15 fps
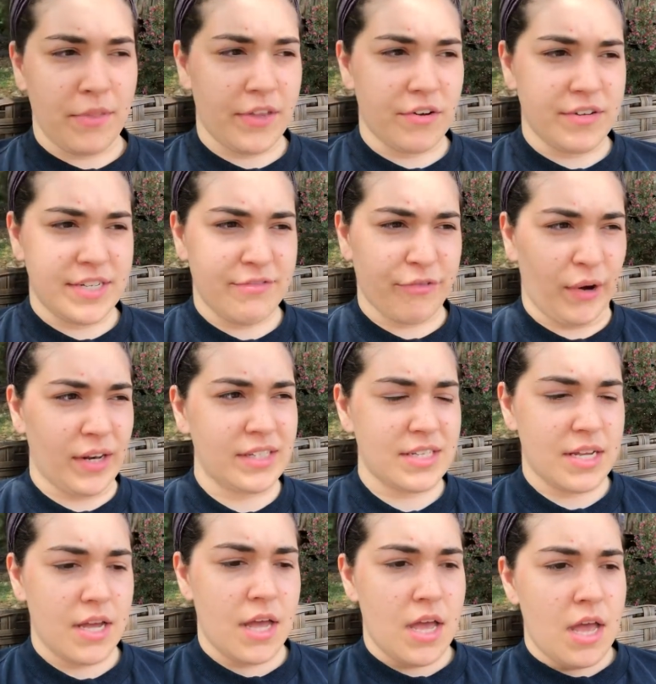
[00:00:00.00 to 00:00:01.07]
that are different.
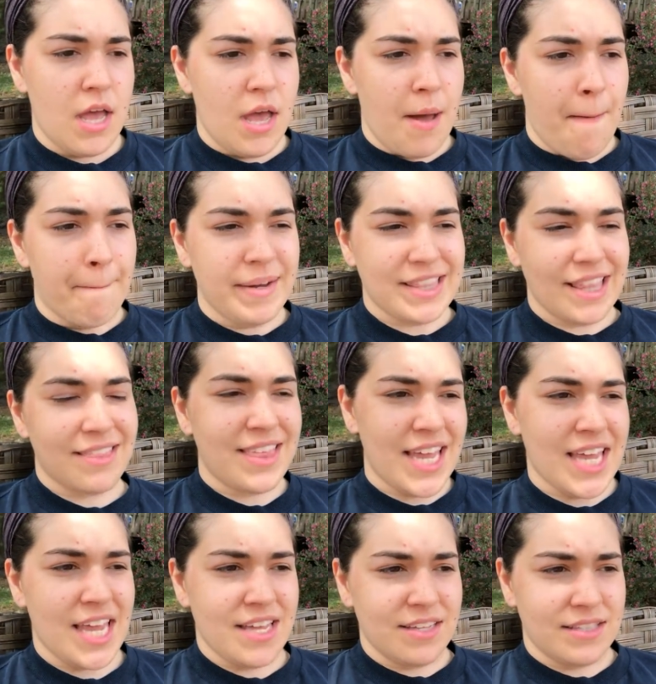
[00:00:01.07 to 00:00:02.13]
But the
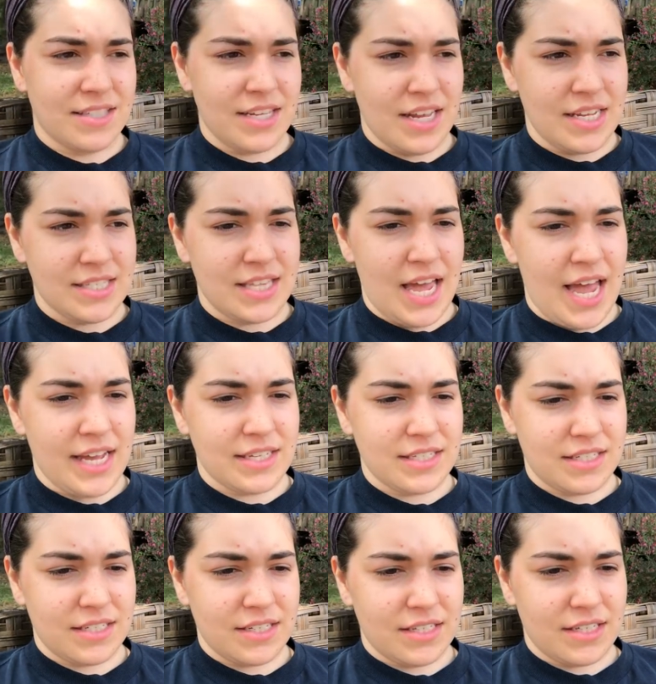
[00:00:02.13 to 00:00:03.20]
thing is, is that